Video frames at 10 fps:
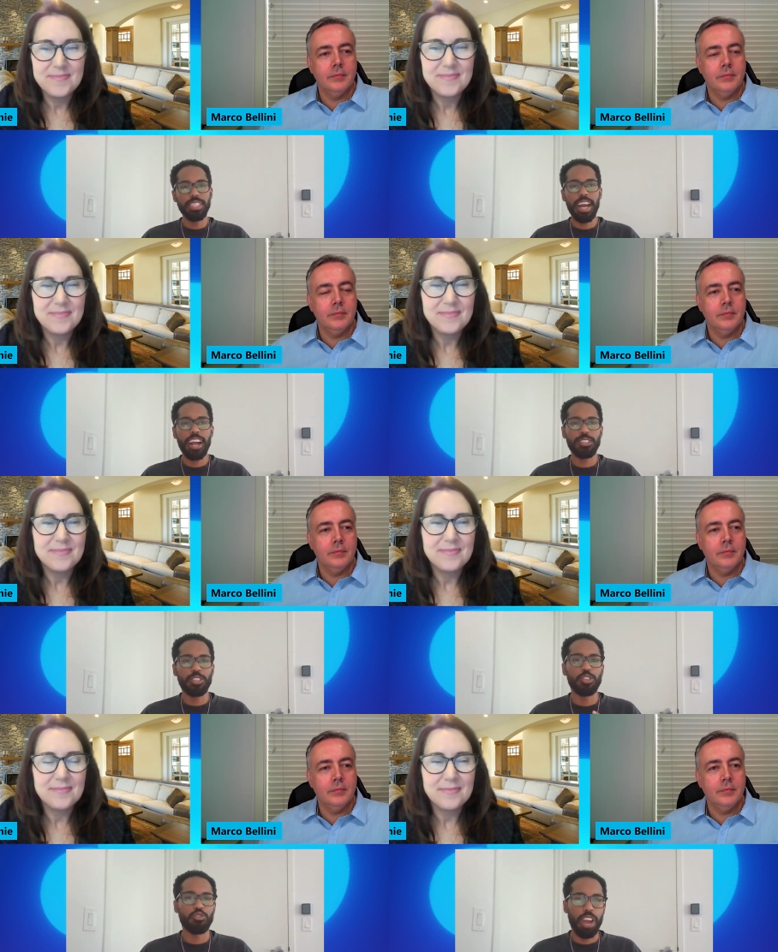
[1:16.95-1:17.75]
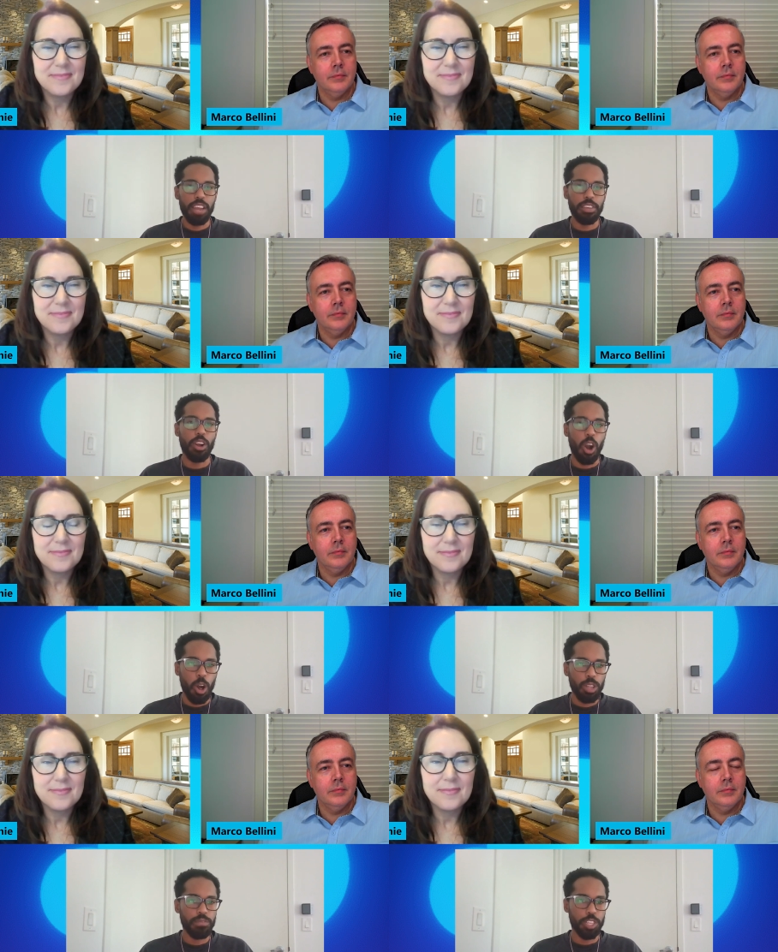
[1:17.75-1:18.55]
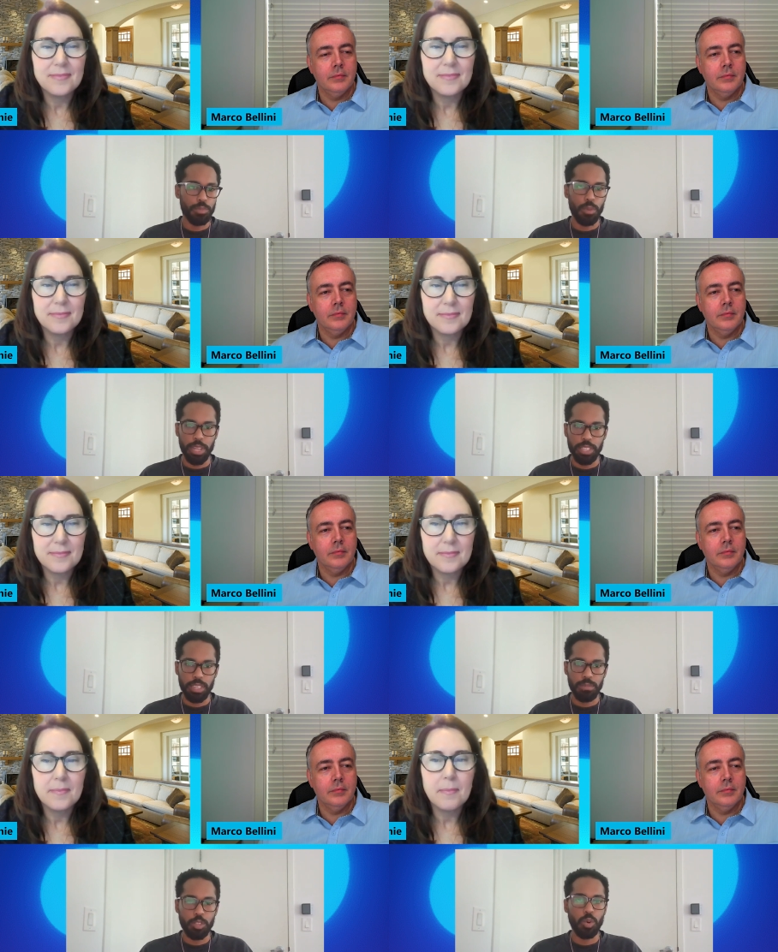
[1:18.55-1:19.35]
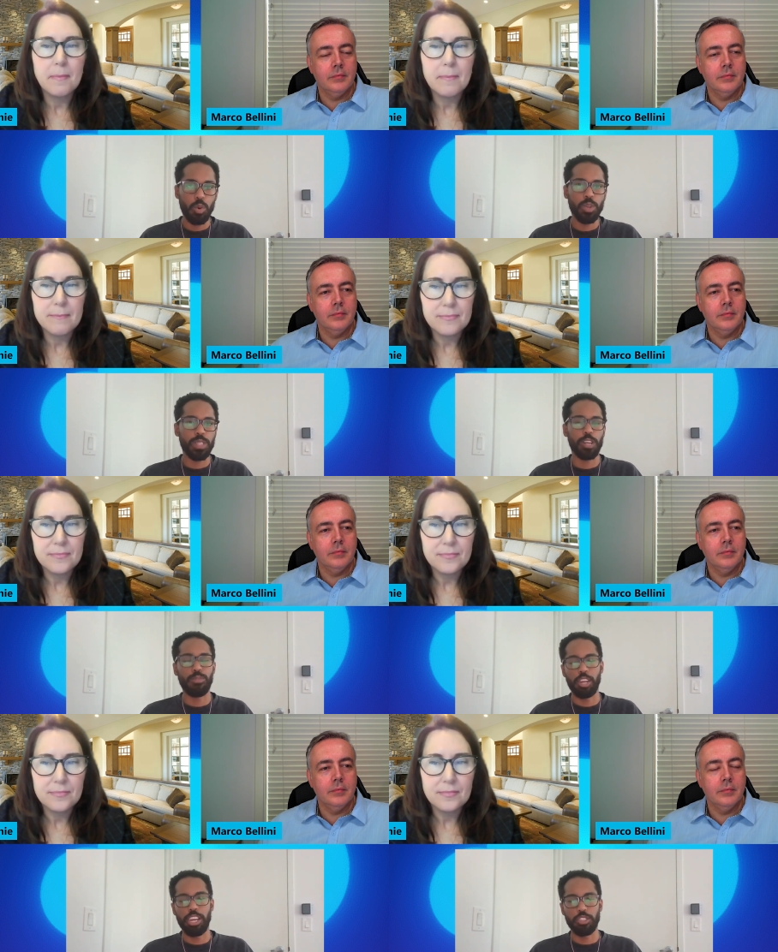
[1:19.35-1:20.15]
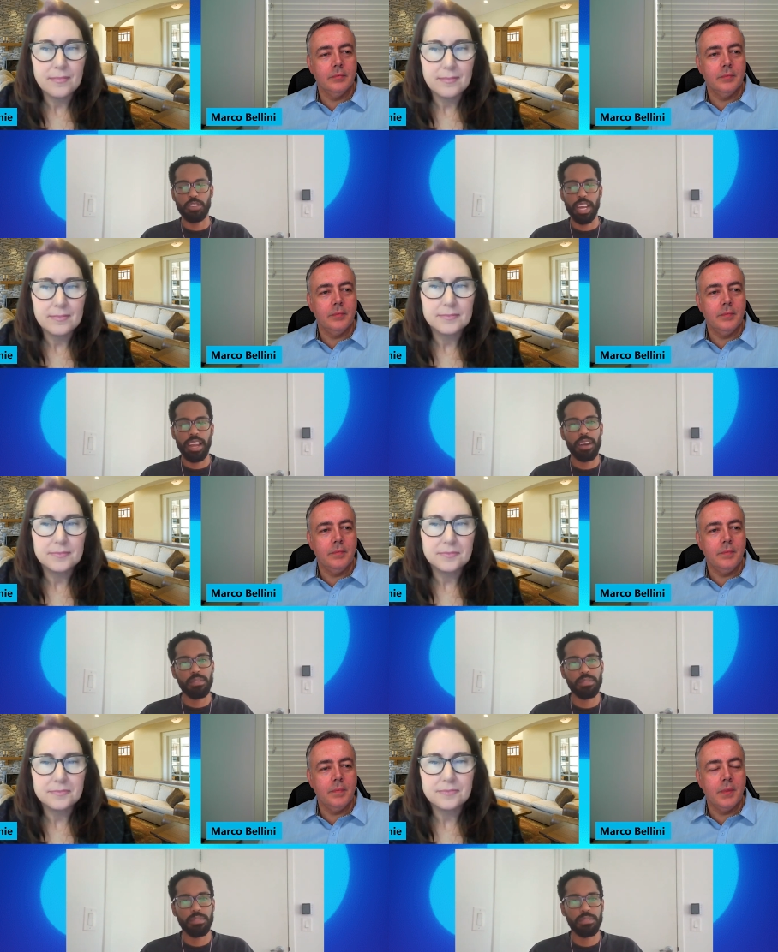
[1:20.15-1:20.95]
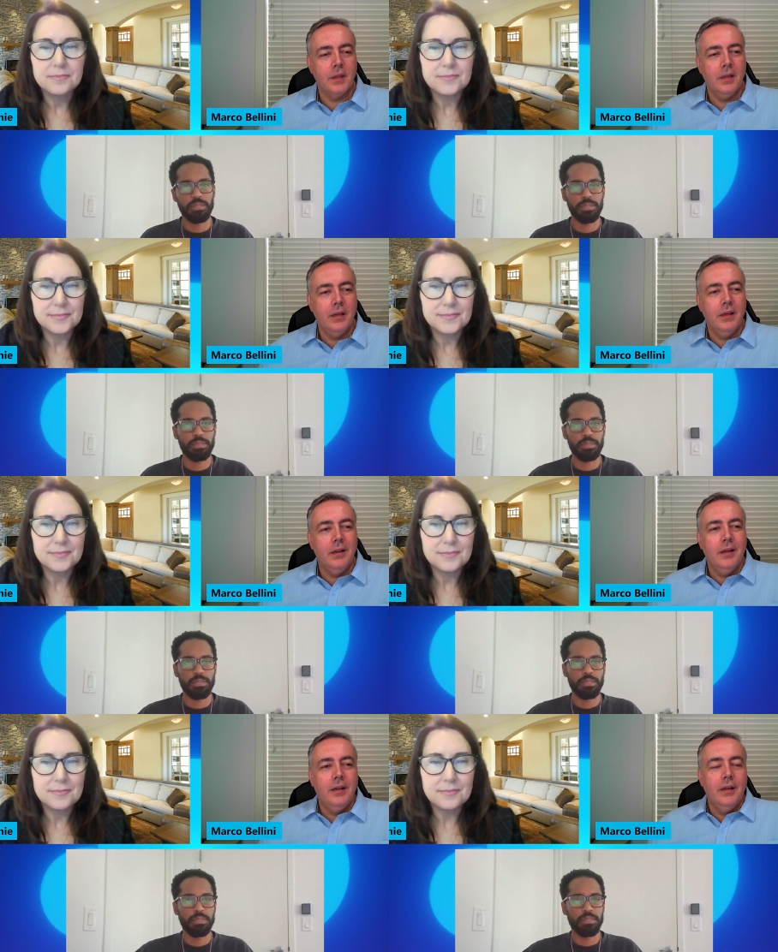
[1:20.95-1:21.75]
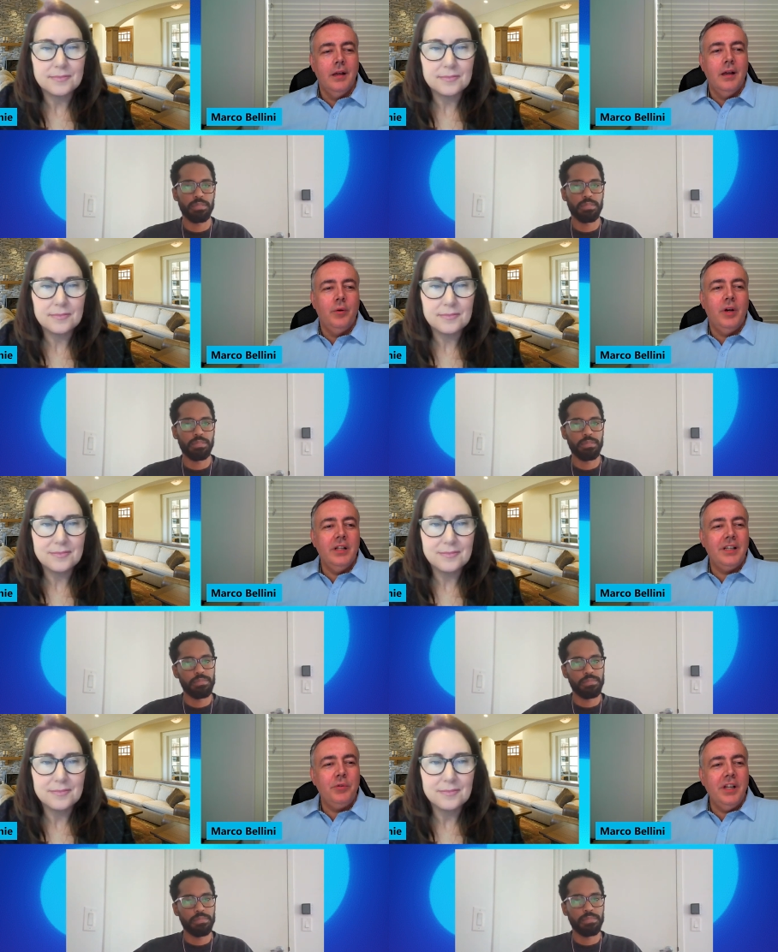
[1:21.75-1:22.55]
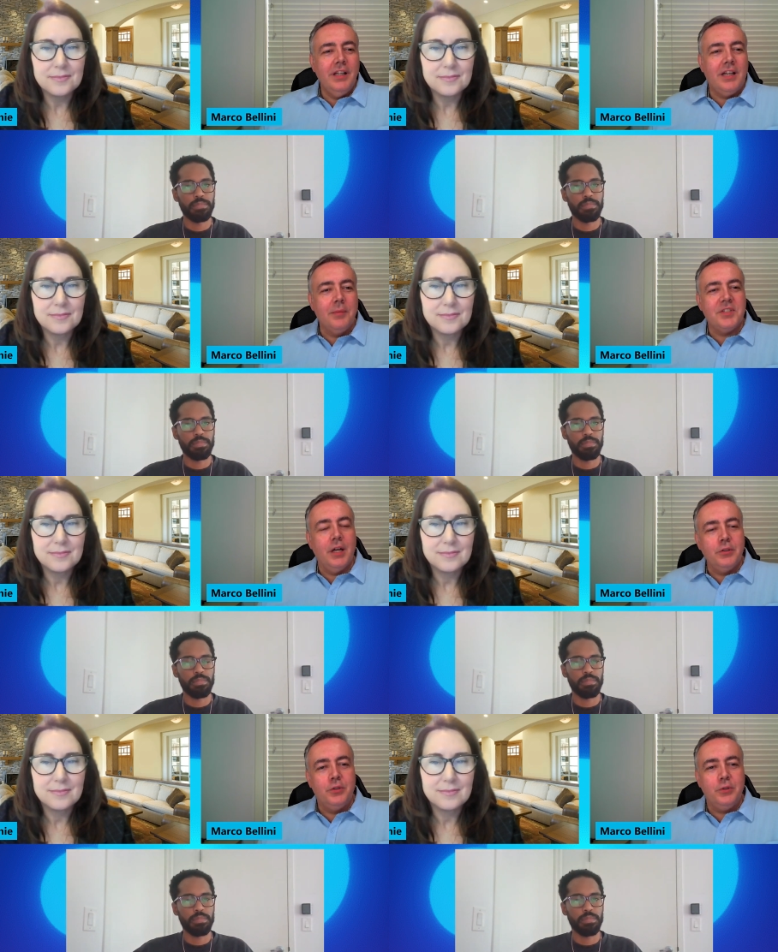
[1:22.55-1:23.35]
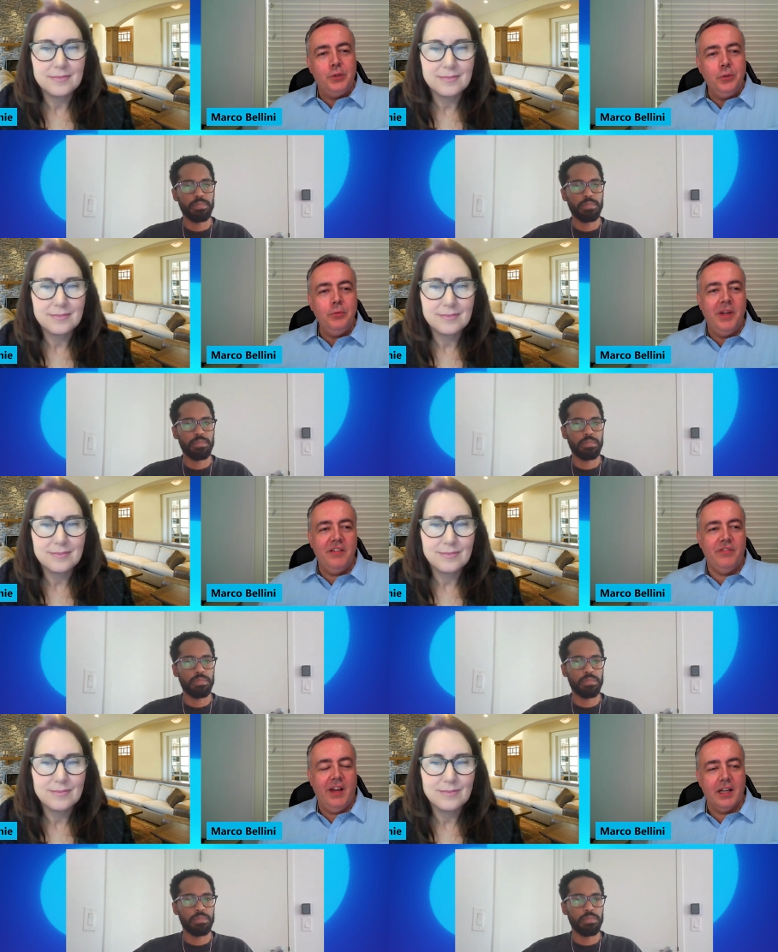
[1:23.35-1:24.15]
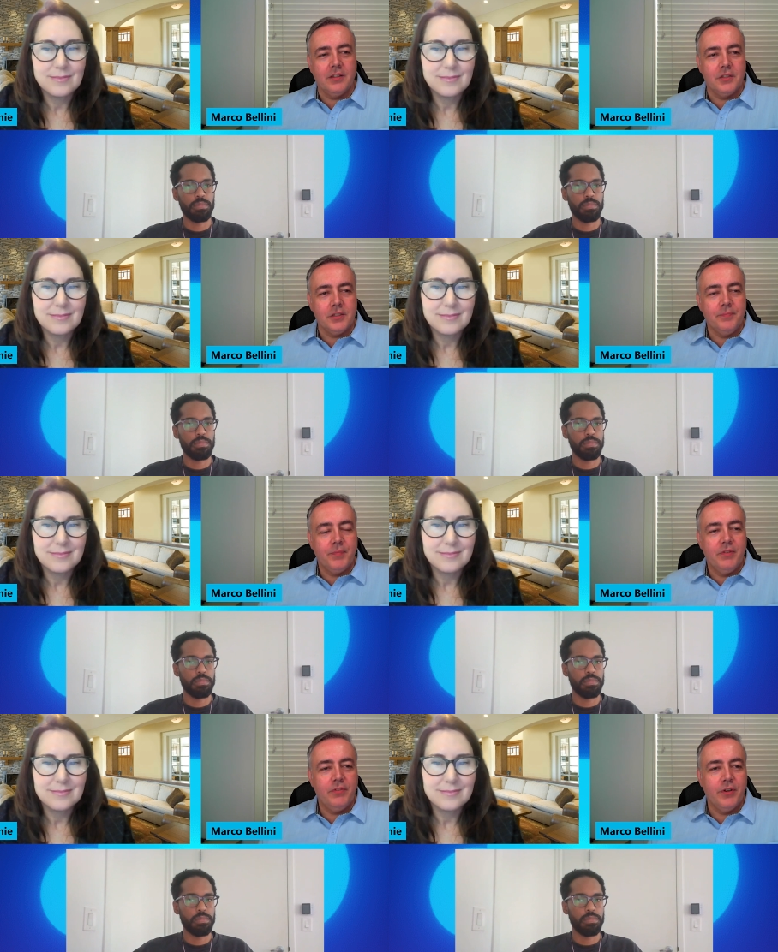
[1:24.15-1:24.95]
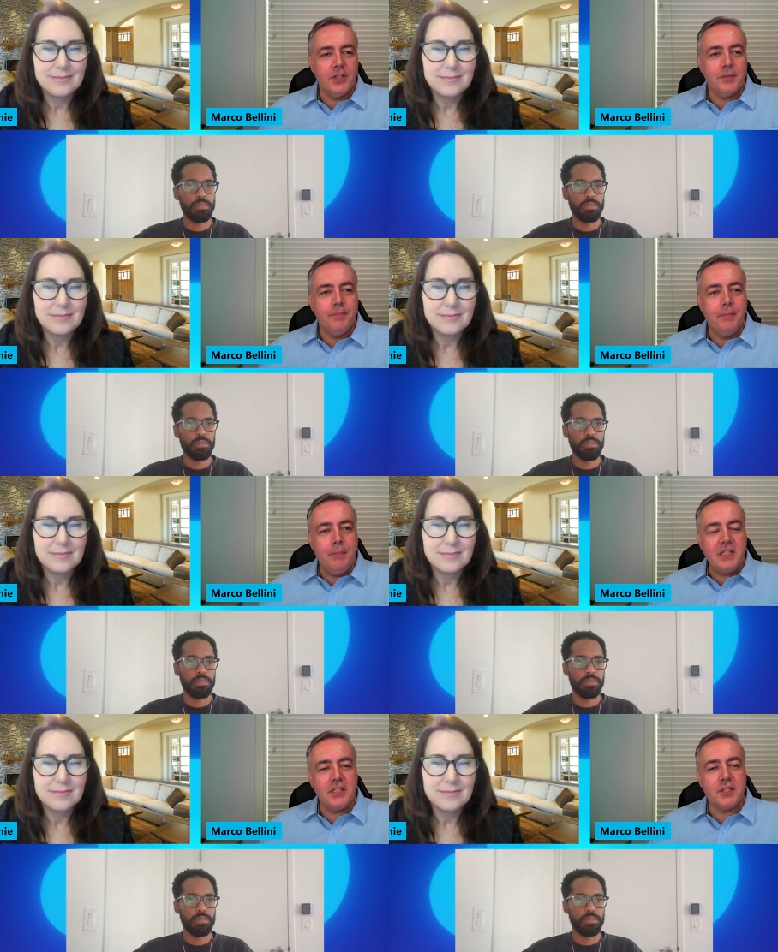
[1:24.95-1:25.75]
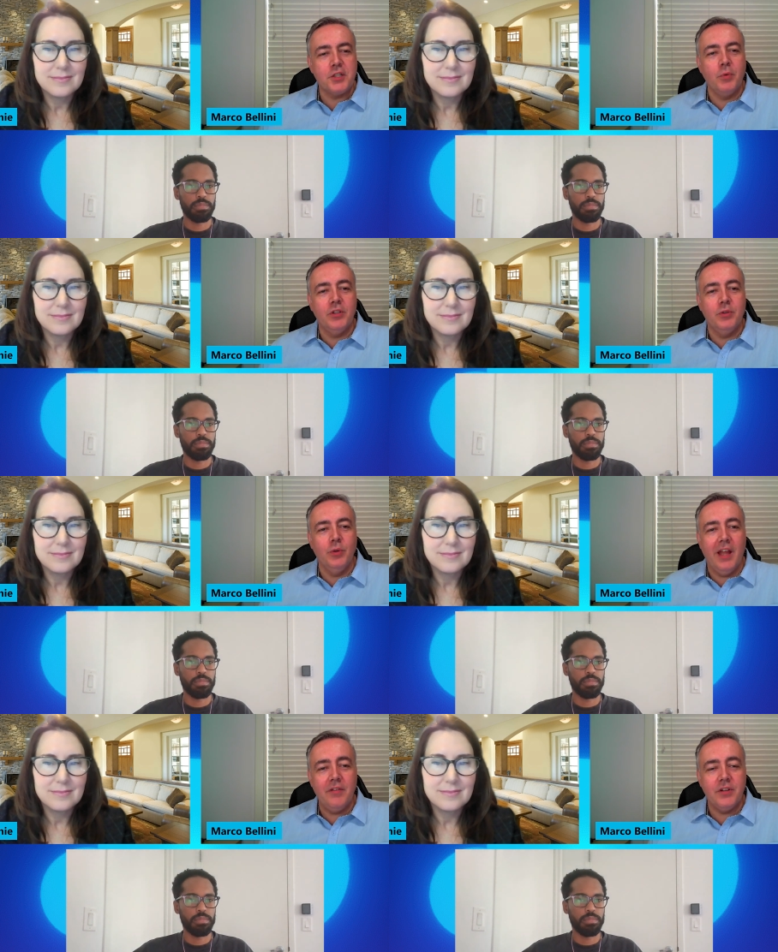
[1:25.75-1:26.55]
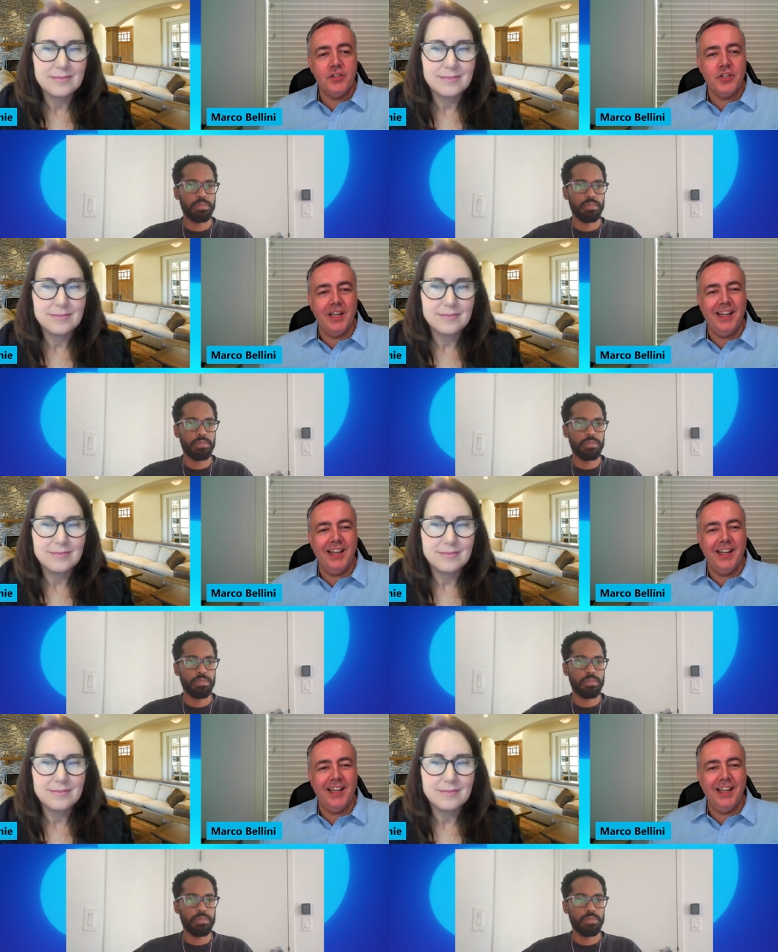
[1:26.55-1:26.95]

Speaker 1: actually driving all of this momentum towards cloud migration right now?
Speaker 2: Well, it really comes down to two main factors. First, businesses want to leverage